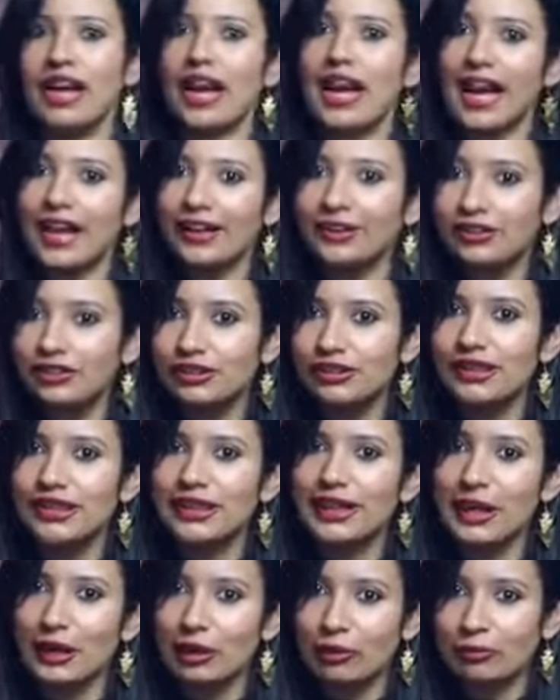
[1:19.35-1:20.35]
actually
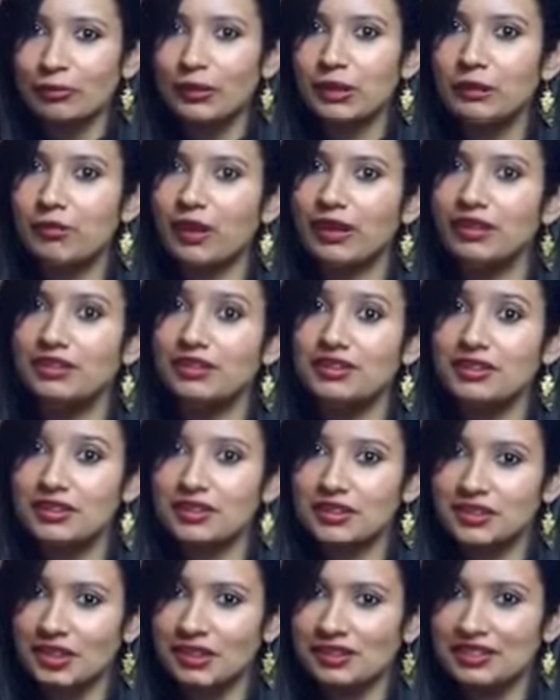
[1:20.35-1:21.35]
helping my
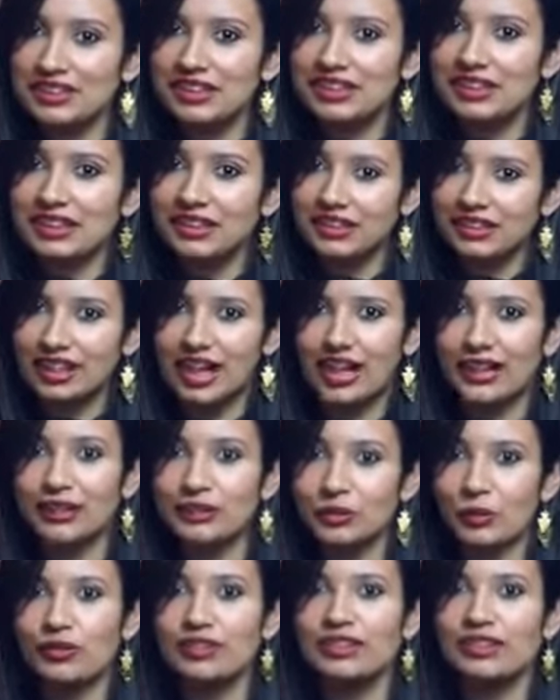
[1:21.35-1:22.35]
consulting
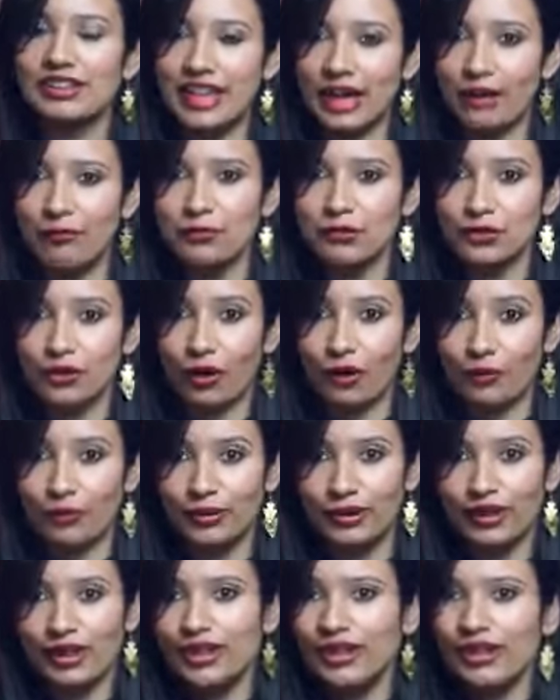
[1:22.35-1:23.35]
client on the laptop.